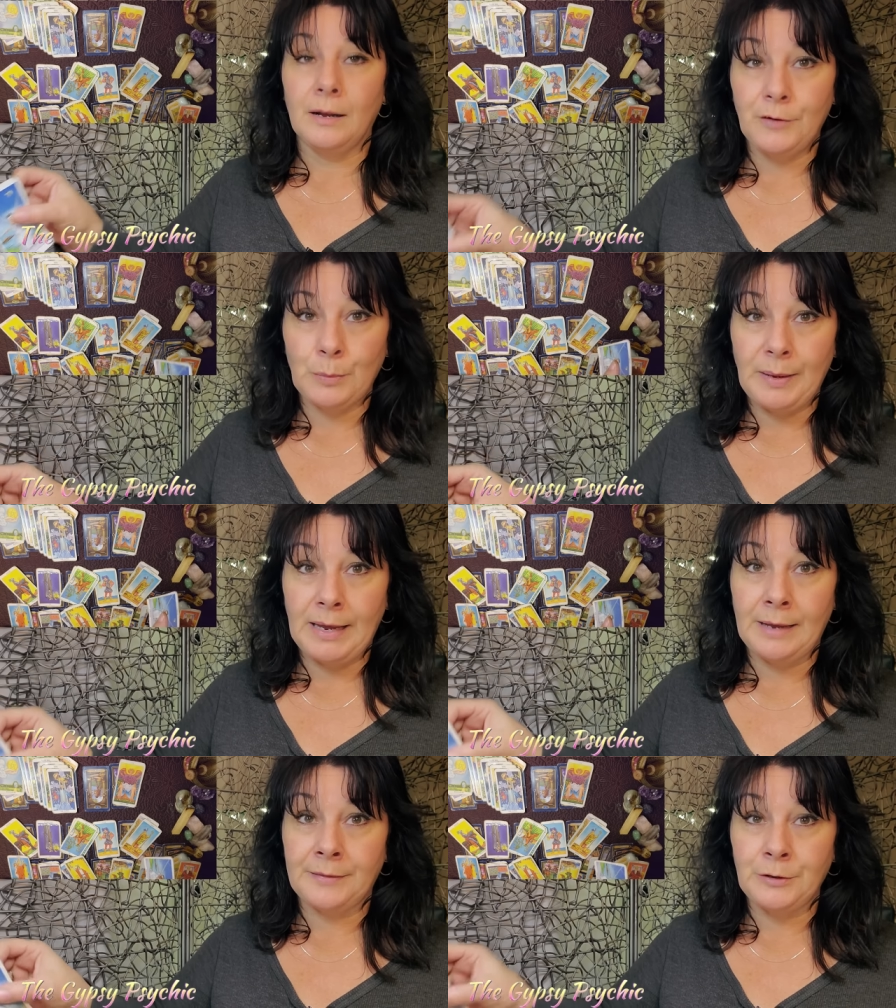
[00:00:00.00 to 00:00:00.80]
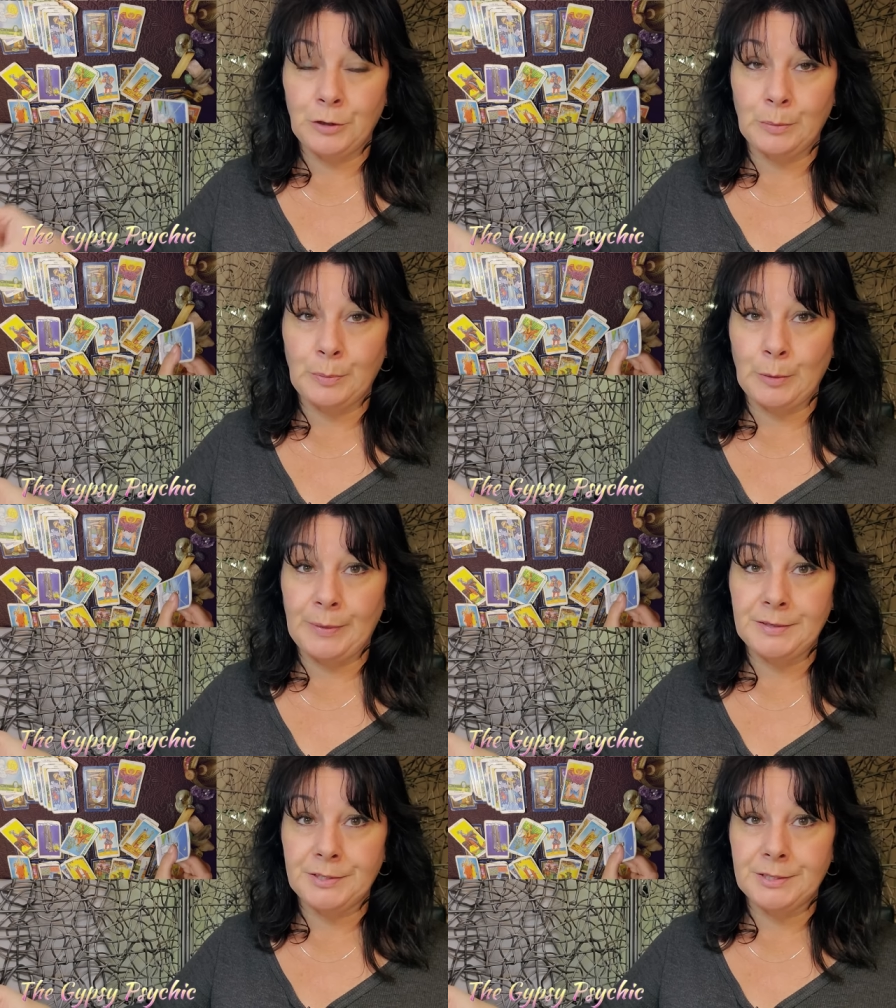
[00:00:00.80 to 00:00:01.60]
of your path and your
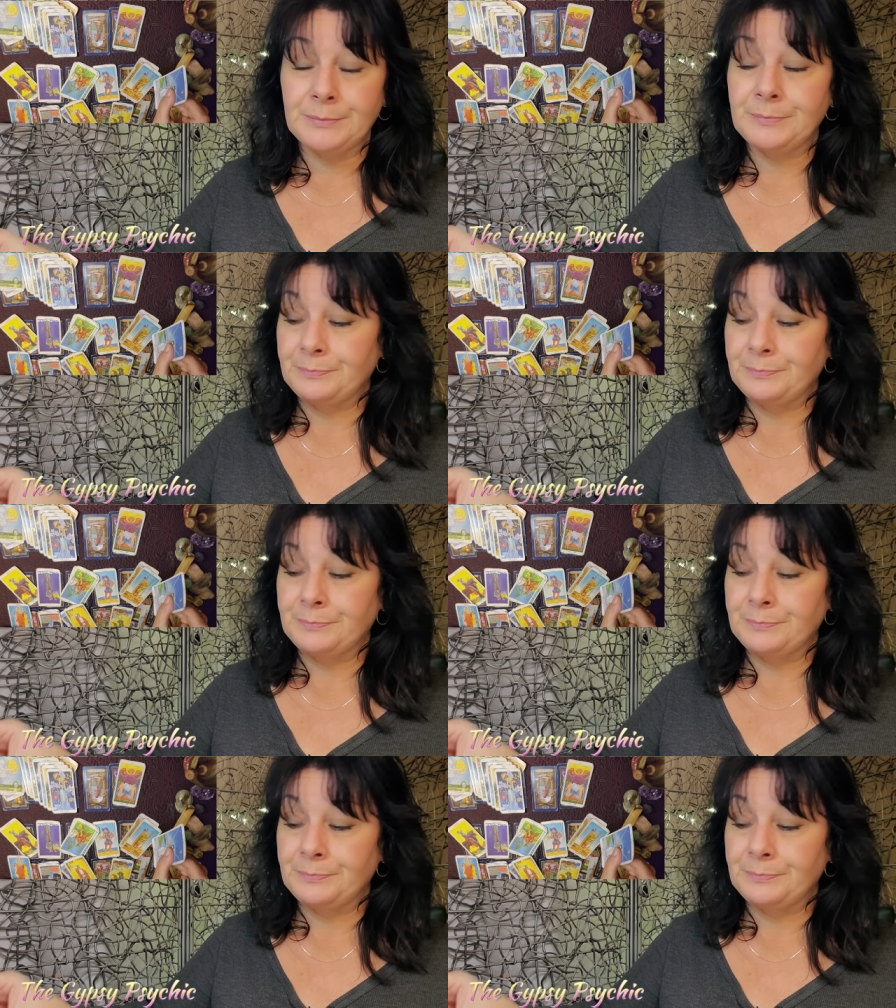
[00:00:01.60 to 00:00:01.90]
purpose.